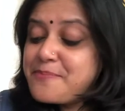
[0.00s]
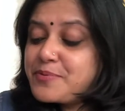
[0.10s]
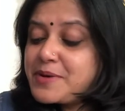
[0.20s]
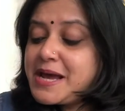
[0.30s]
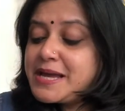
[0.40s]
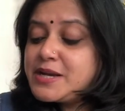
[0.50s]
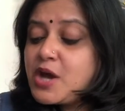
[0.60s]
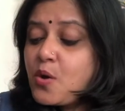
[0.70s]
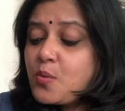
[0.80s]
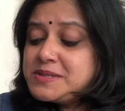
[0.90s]
pride
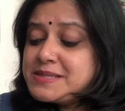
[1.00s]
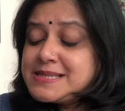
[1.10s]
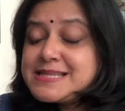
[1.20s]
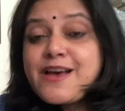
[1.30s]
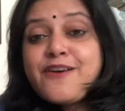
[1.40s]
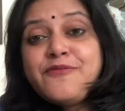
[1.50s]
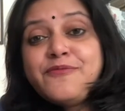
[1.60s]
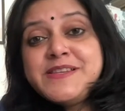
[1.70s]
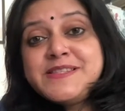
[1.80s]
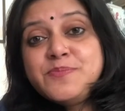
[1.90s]
was
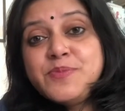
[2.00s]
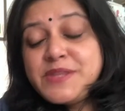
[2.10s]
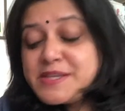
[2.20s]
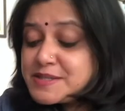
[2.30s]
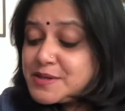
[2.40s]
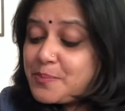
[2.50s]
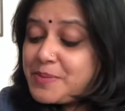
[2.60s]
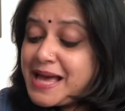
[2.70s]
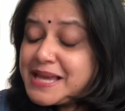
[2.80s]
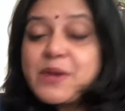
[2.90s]
this
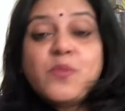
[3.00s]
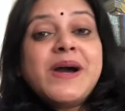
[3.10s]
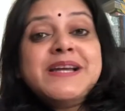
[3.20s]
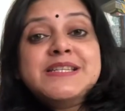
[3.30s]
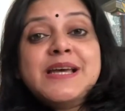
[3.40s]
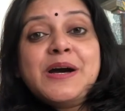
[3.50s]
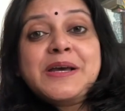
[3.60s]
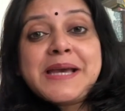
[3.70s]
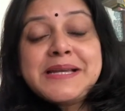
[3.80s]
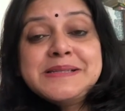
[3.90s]
black and white
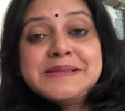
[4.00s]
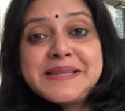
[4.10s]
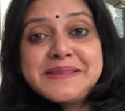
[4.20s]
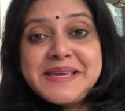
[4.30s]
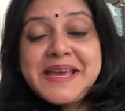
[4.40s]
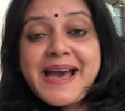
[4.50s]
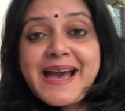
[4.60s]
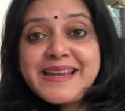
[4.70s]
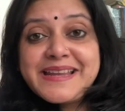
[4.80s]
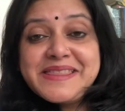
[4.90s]
cattle that they
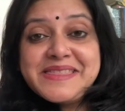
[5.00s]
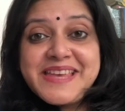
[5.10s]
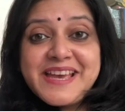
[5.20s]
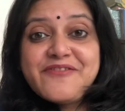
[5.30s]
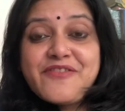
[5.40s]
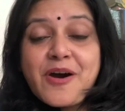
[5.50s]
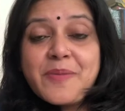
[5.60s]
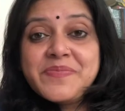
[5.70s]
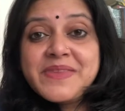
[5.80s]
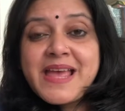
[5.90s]
had in their
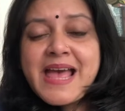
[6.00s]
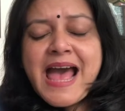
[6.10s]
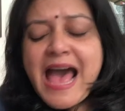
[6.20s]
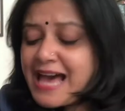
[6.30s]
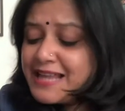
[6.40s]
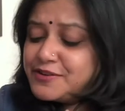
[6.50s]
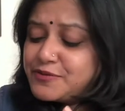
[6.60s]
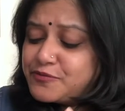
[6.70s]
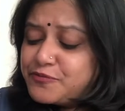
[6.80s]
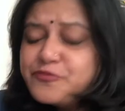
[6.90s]
farm,
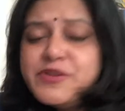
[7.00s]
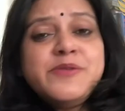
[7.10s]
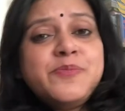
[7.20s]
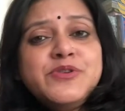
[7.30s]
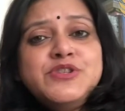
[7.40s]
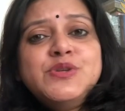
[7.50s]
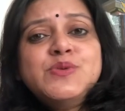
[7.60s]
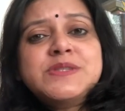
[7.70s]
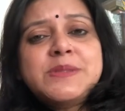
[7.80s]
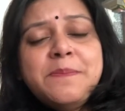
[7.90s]
and the
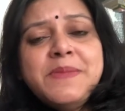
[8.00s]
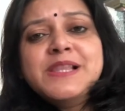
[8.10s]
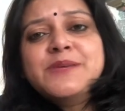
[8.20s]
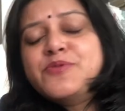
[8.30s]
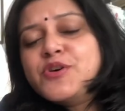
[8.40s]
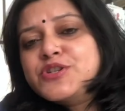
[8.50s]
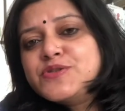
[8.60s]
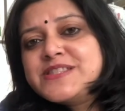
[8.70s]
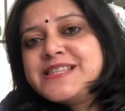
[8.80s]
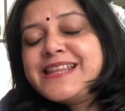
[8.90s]
produce, the milk
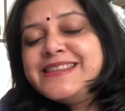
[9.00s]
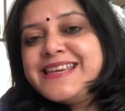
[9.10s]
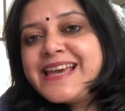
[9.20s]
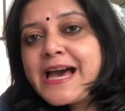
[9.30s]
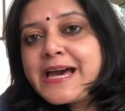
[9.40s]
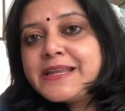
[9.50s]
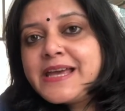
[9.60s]
produce that they had.